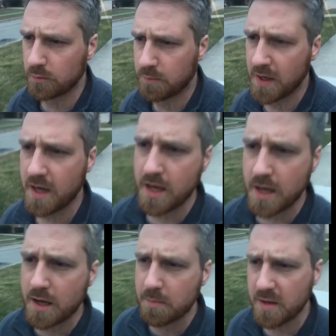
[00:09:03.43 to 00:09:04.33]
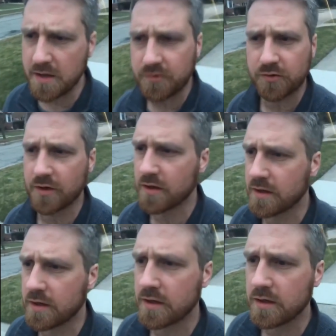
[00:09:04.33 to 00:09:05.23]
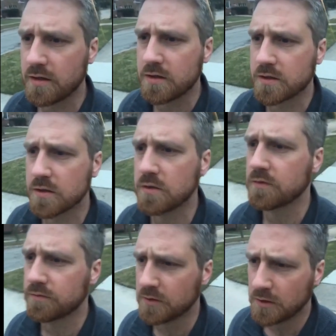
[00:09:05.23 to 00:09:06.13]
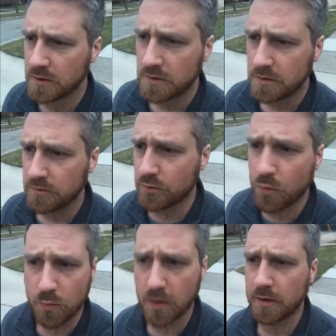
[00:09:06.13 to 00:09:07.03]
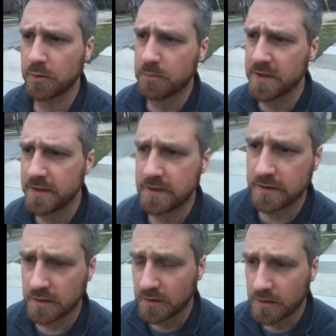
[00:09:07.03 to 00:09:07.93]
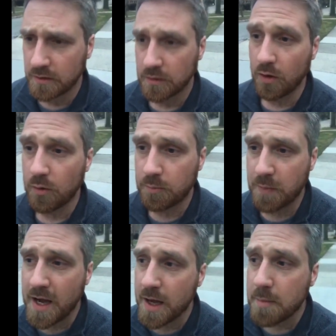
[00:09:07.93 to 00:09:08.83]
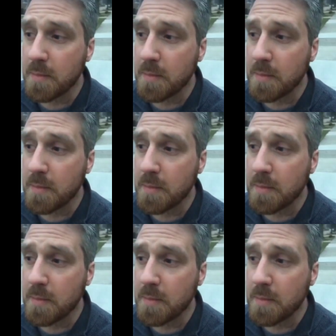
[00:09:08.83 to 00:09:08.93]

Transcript: By myself, don't wanna be all by